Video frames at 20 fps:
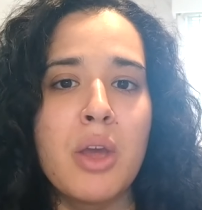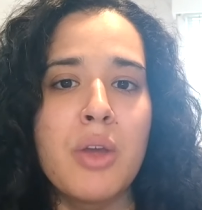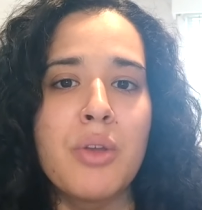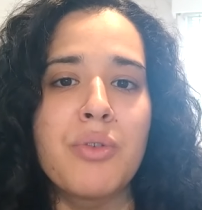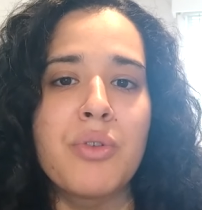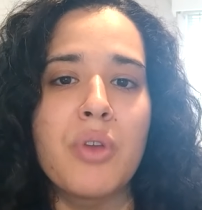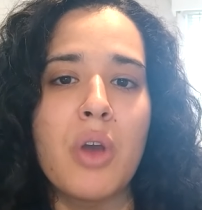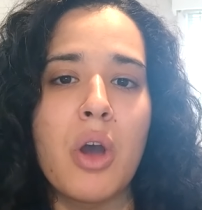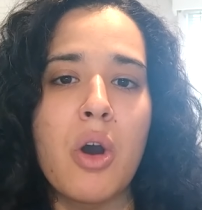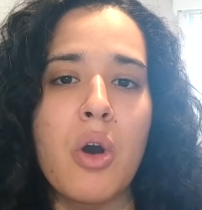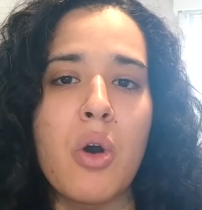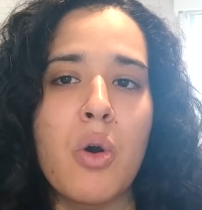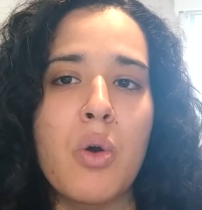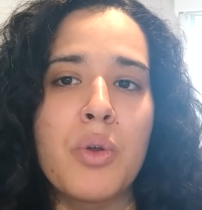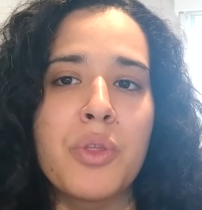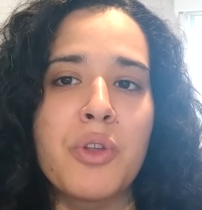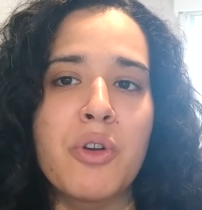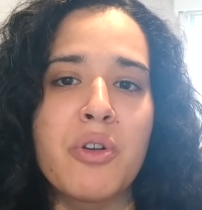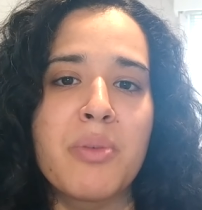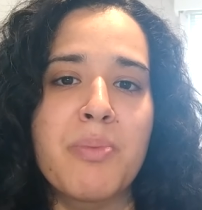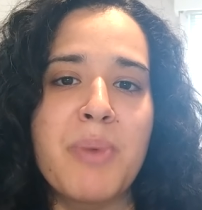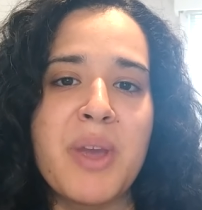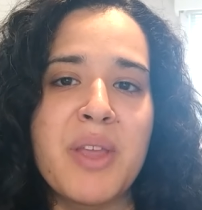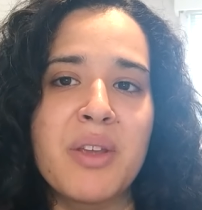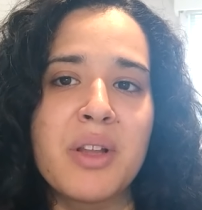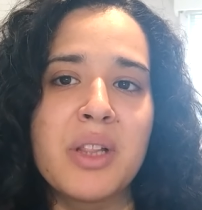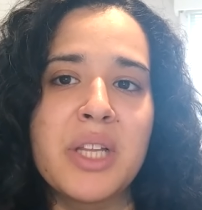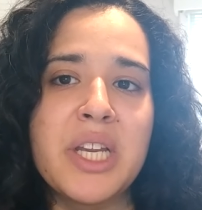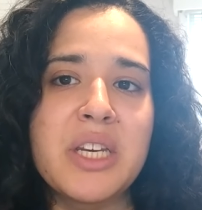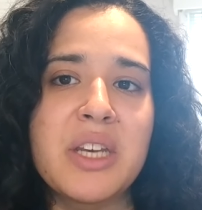So there's
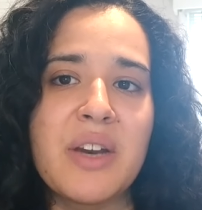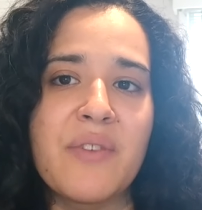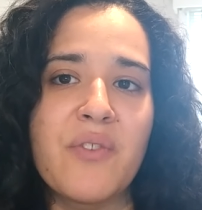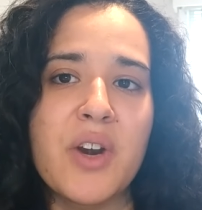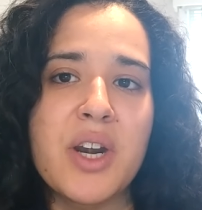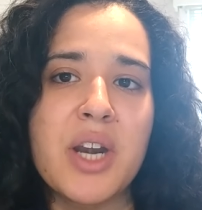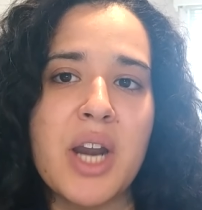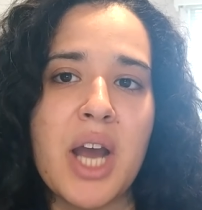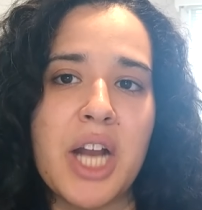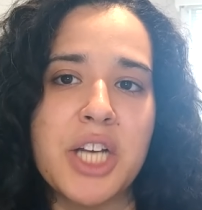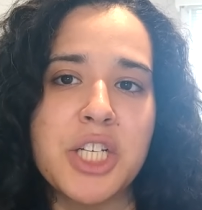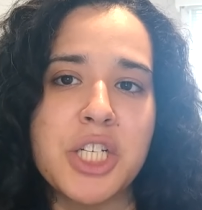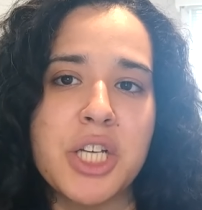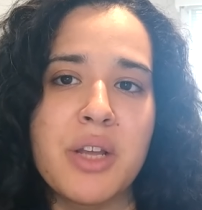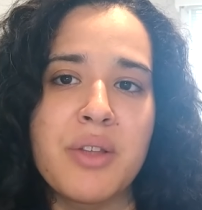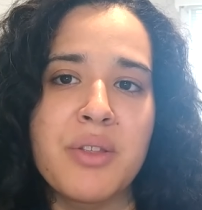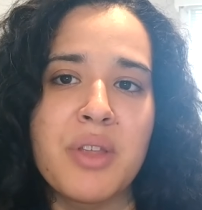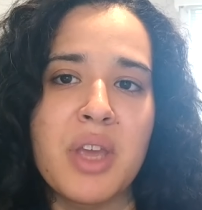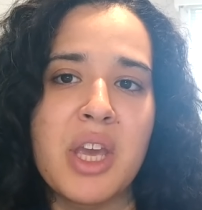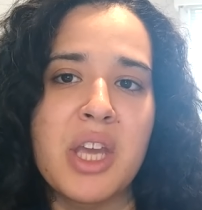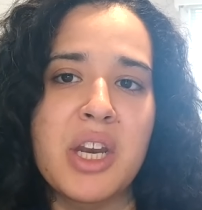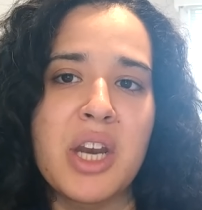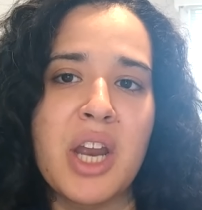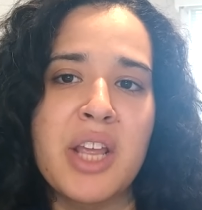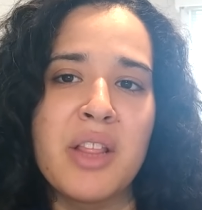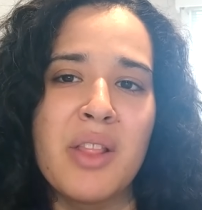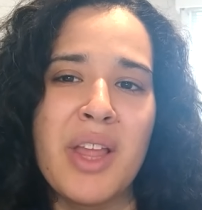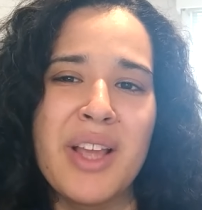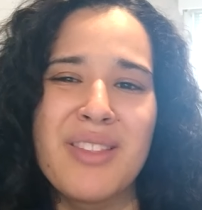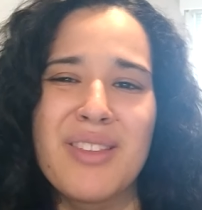basically different notches, and
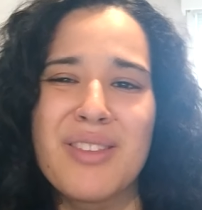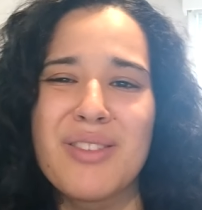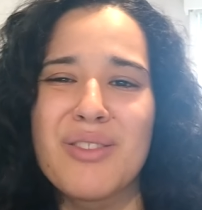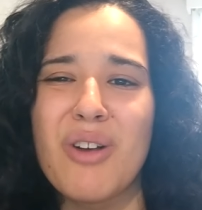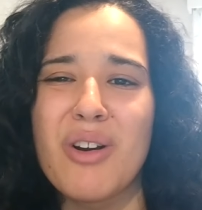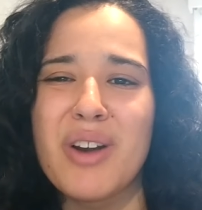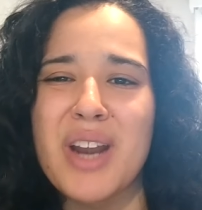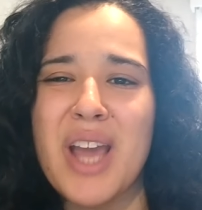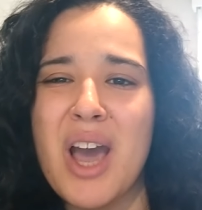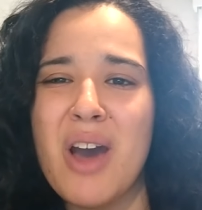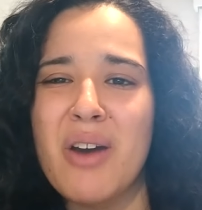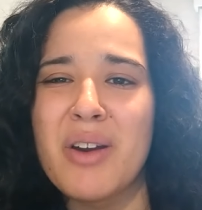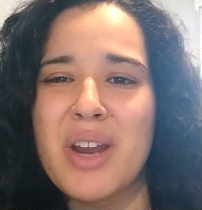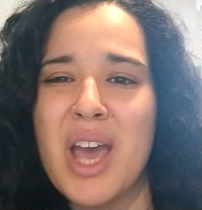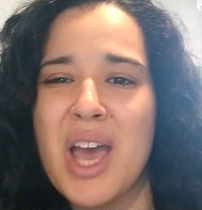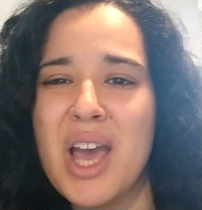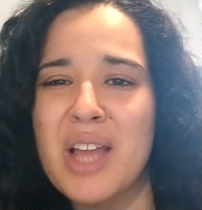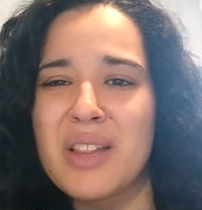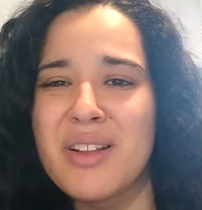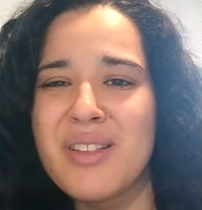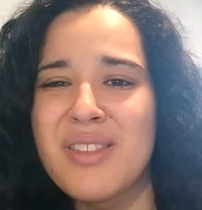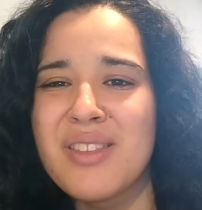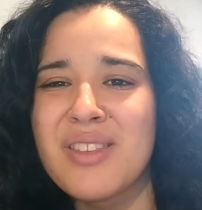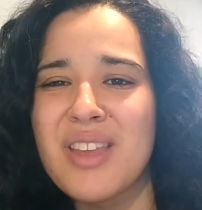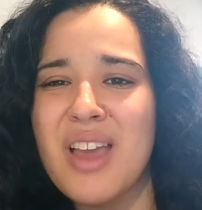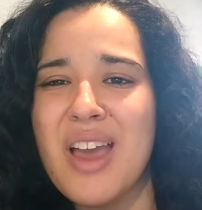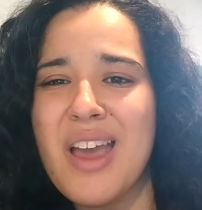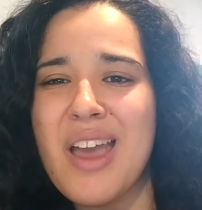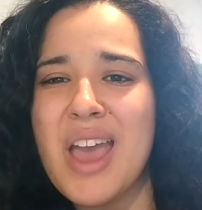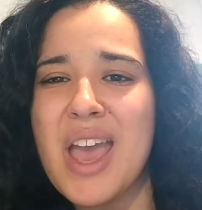I like to start out at, let's
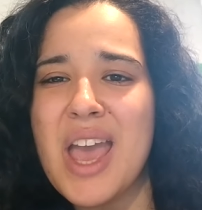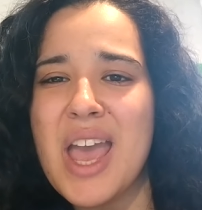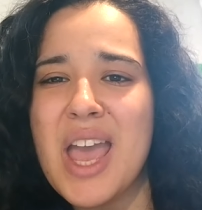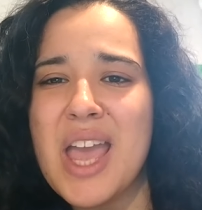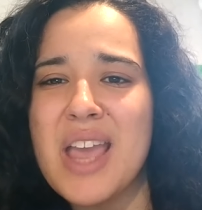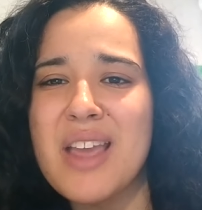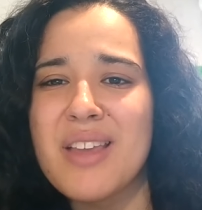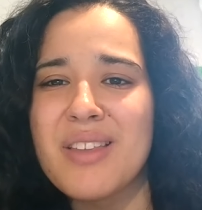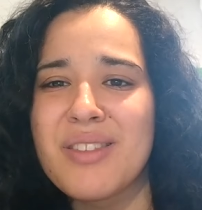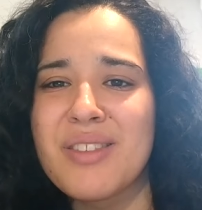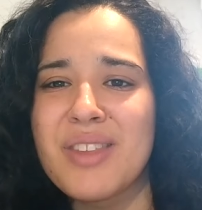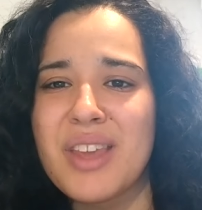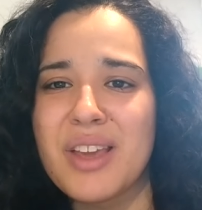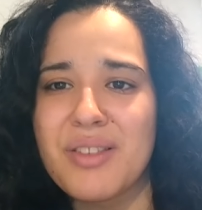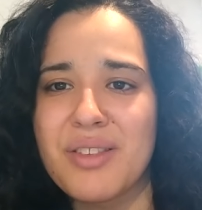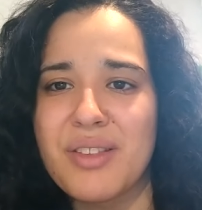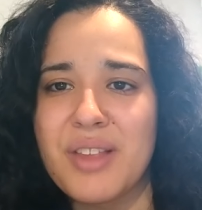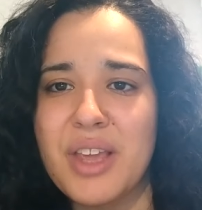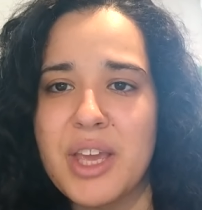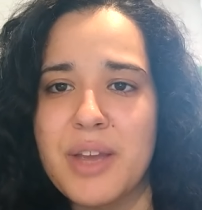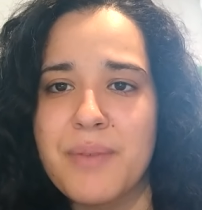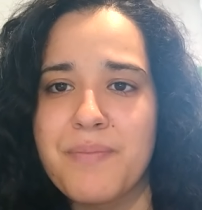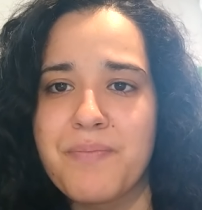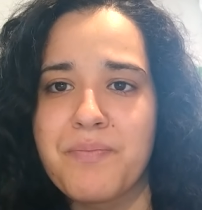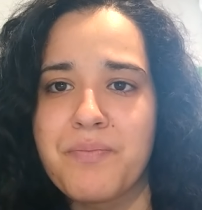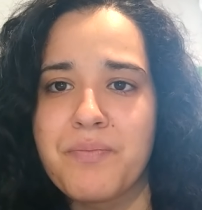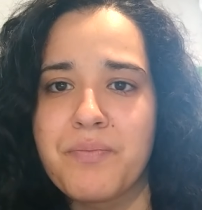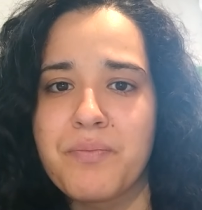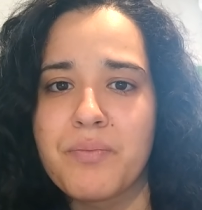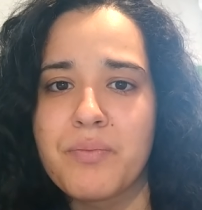say, 60.
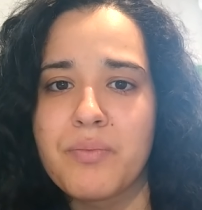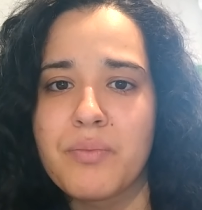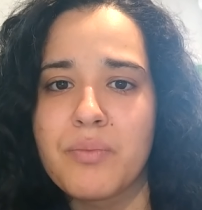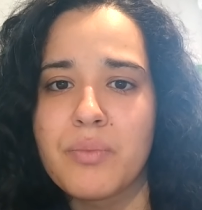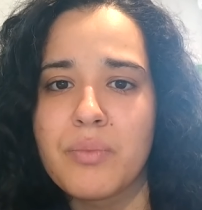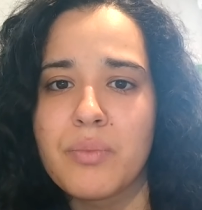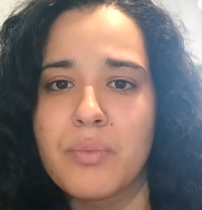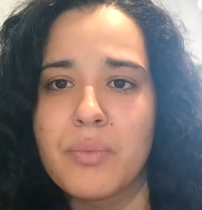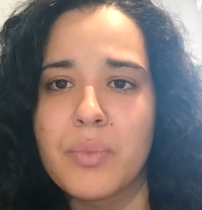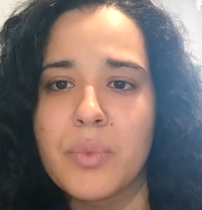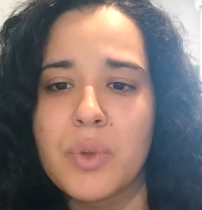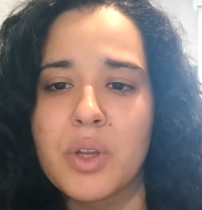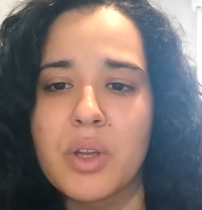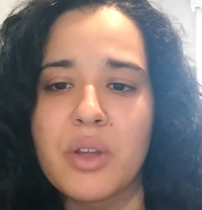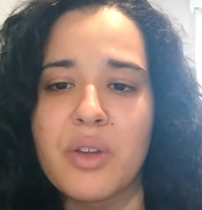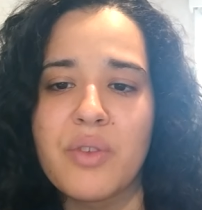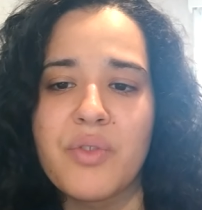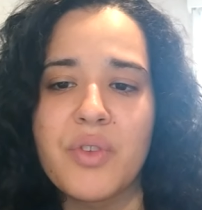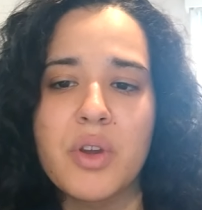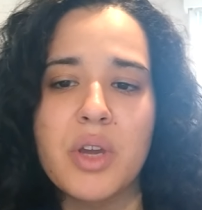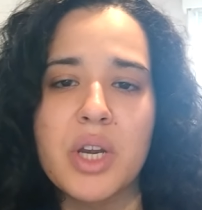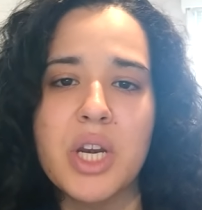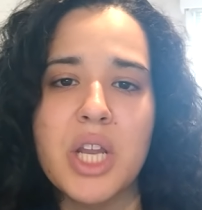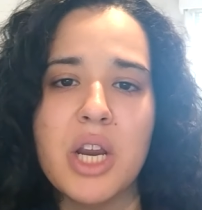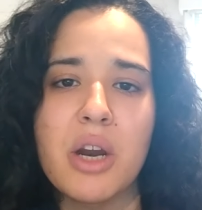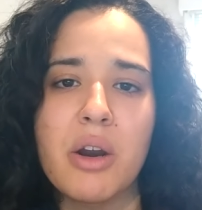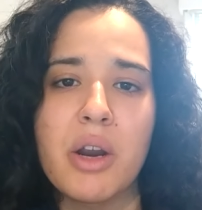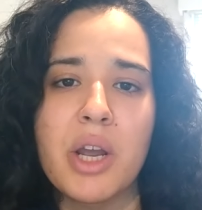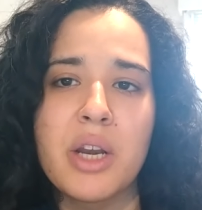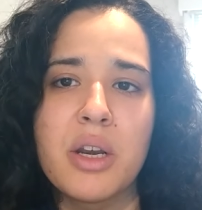If you can
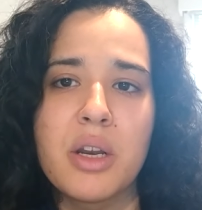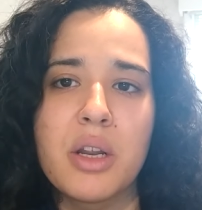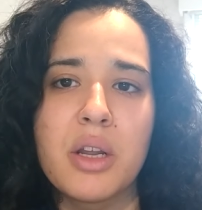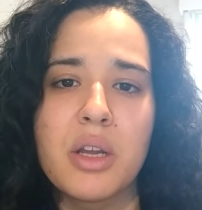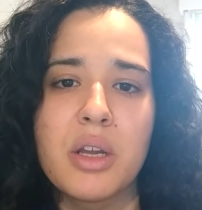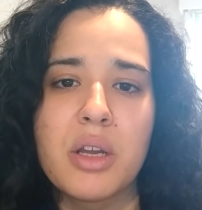hear it.